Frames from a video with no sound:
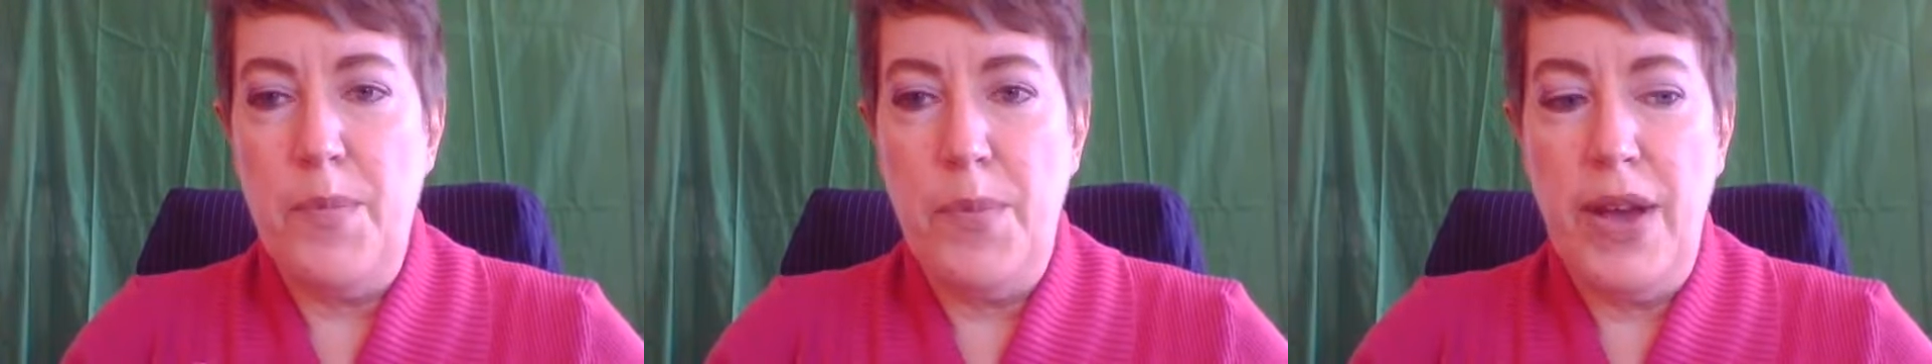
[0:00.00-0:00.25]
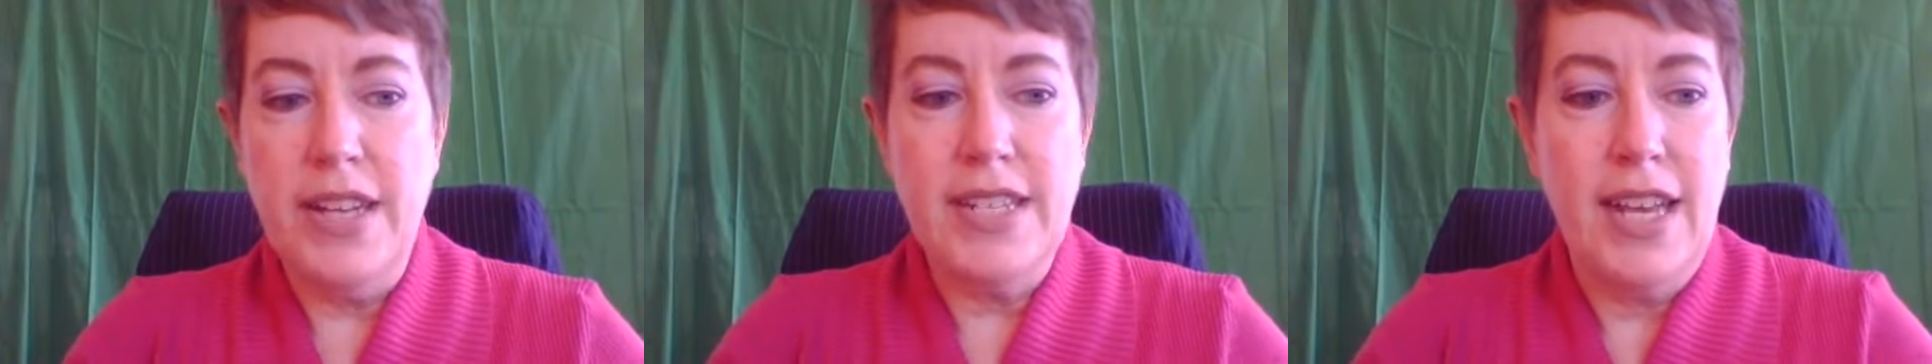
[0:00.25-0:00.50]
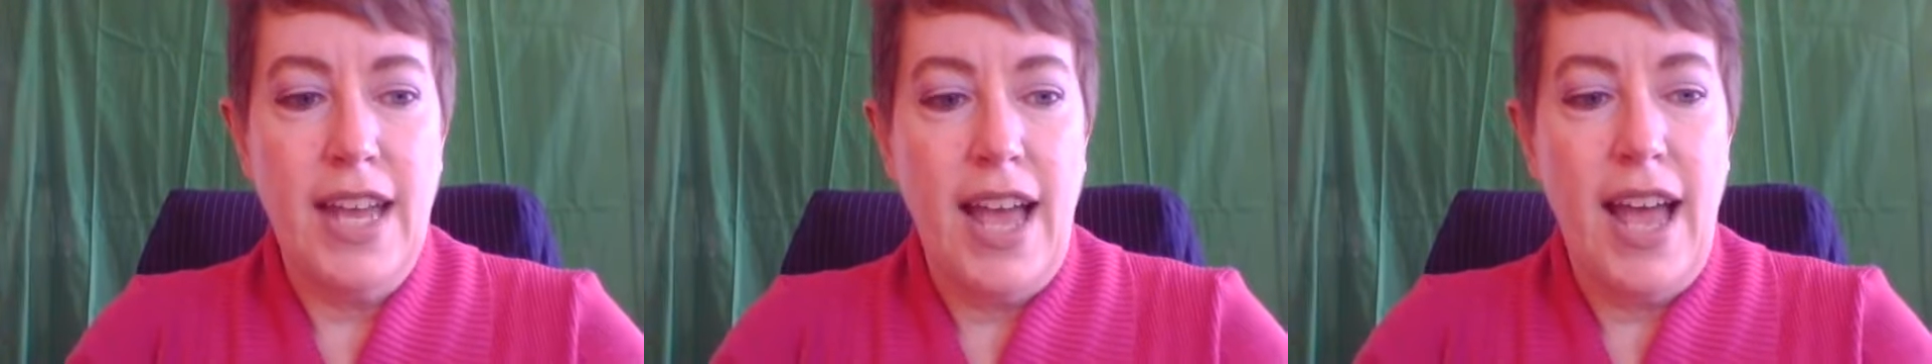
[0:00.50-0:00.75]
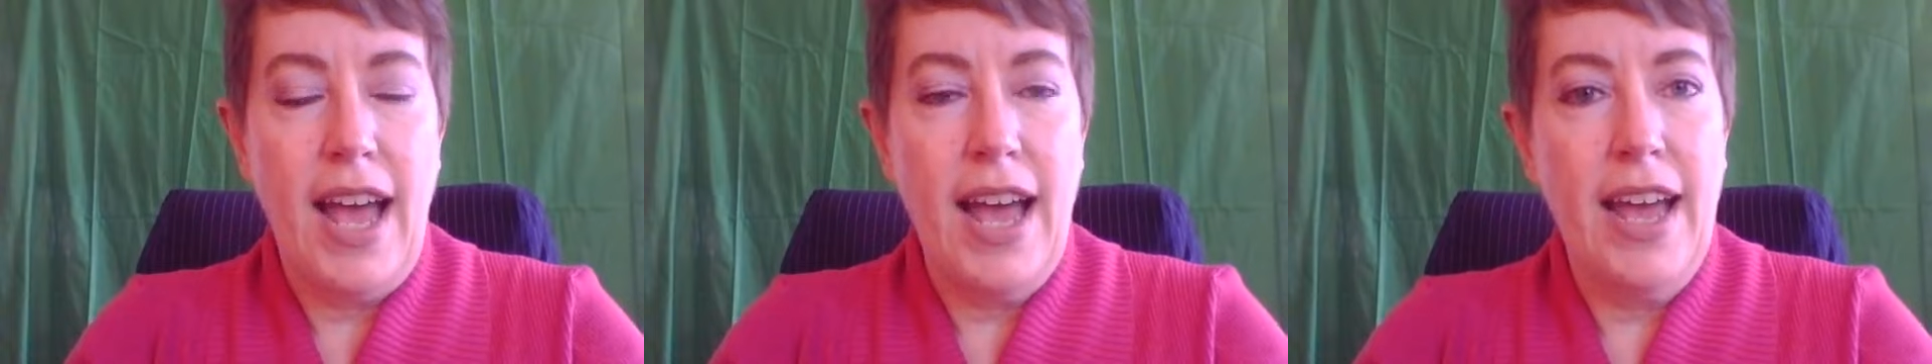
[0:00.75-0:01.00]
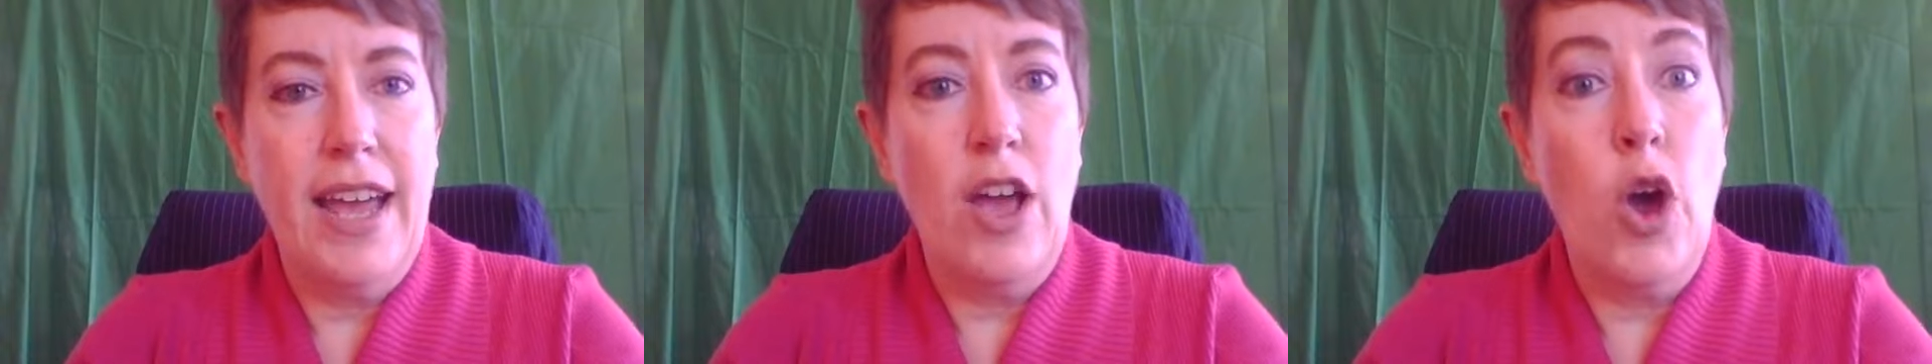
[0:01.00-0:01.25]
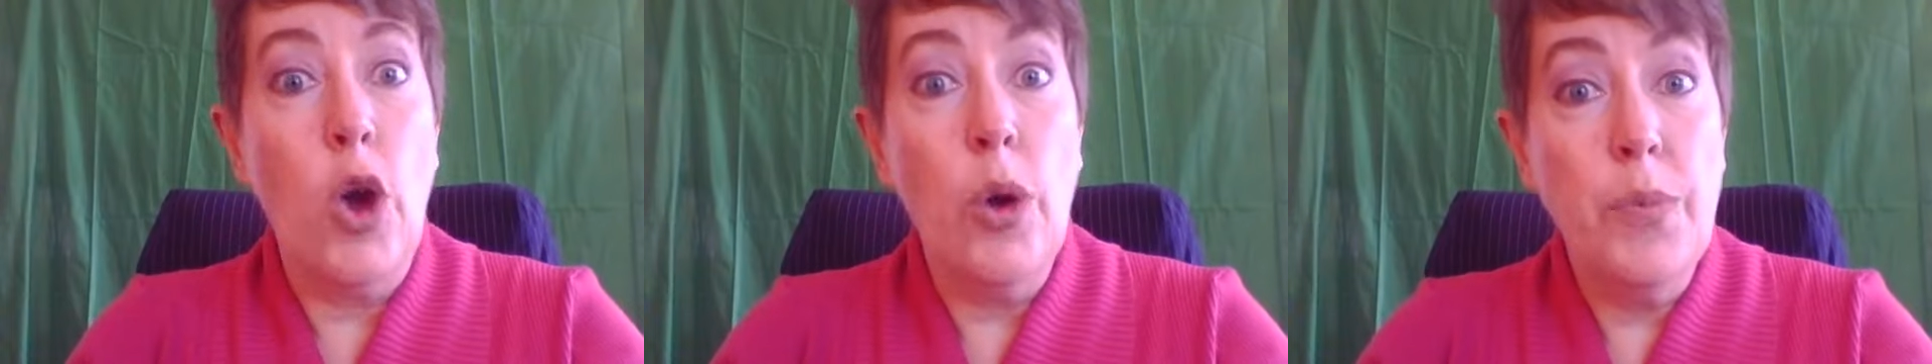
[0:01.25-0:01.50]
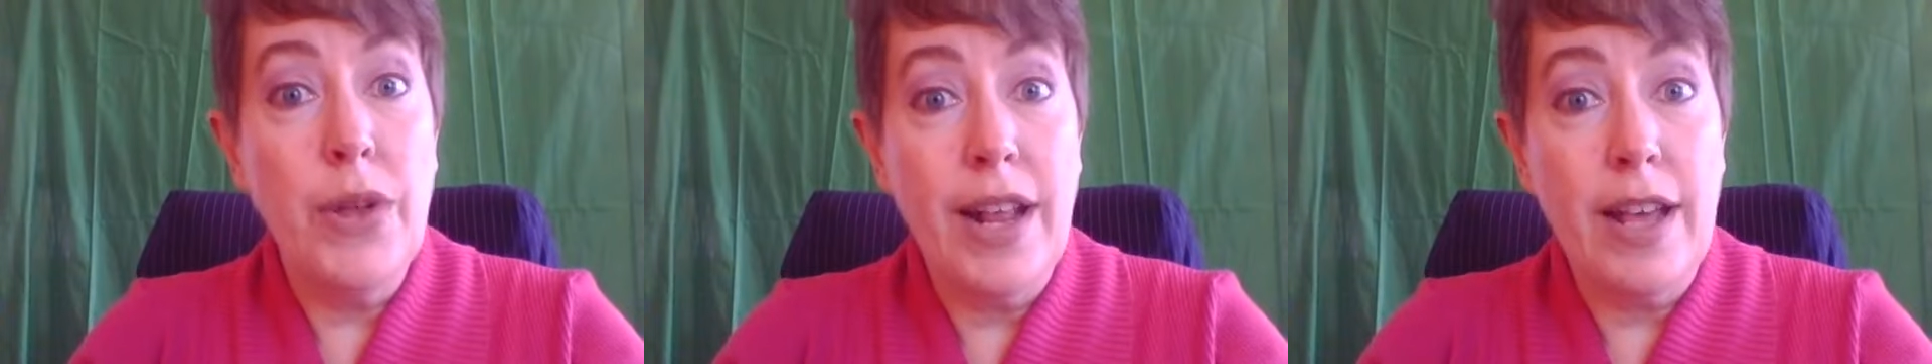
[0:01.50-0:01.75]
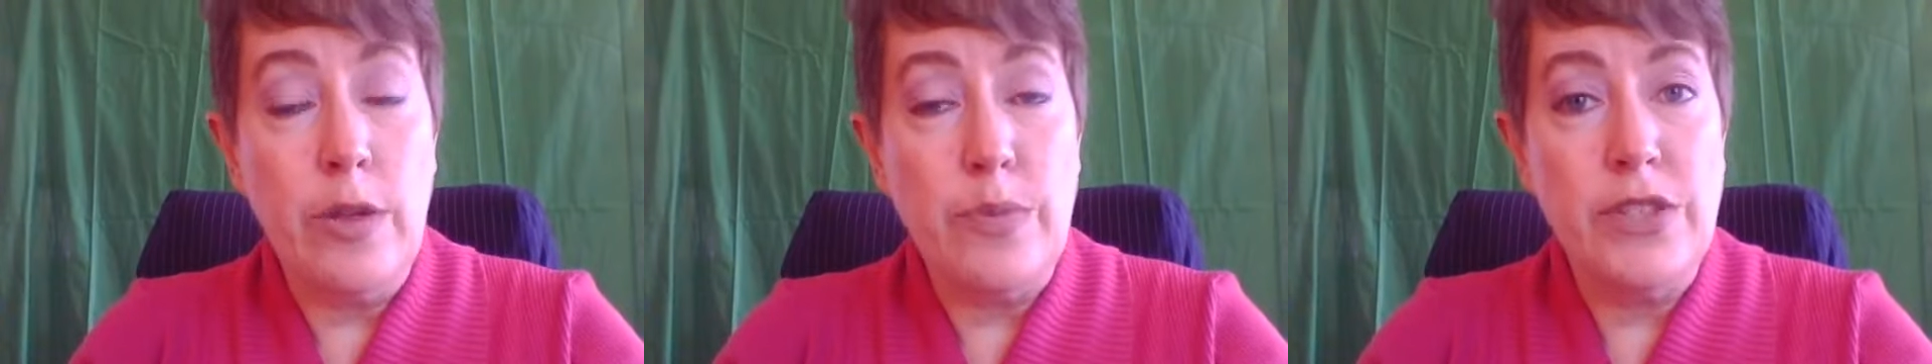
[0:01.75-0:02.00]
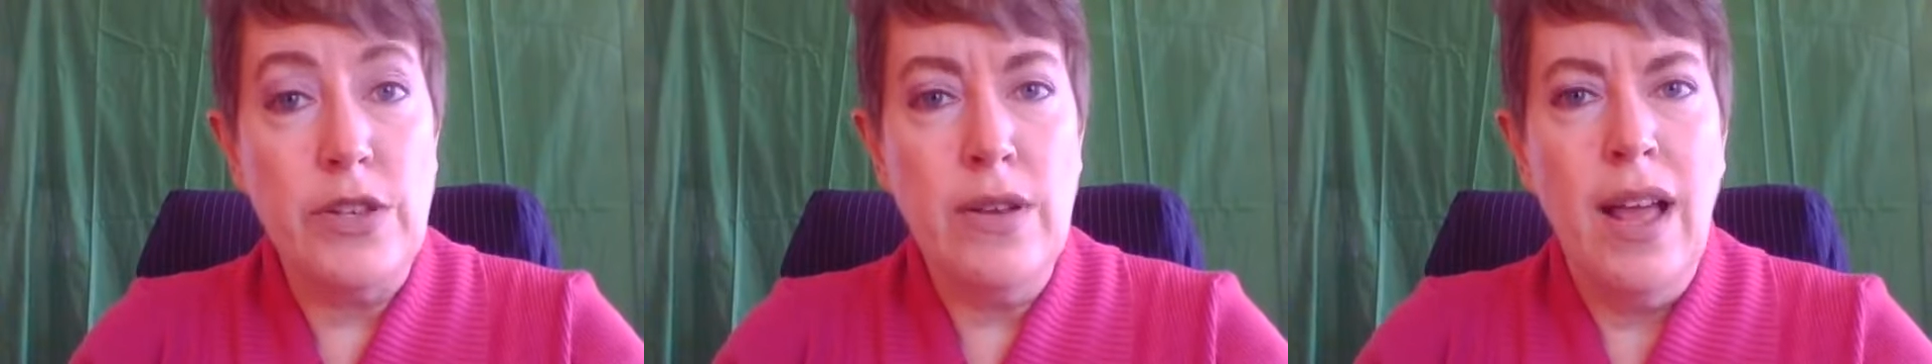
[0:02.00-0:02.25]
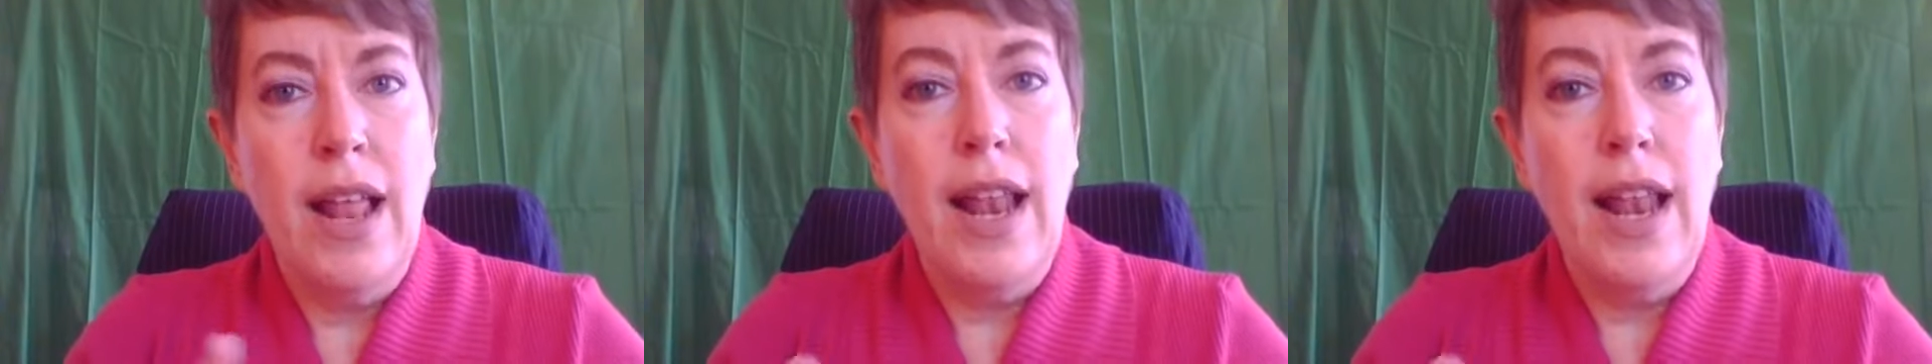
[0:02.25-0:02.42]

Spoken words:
but I hope it helps you.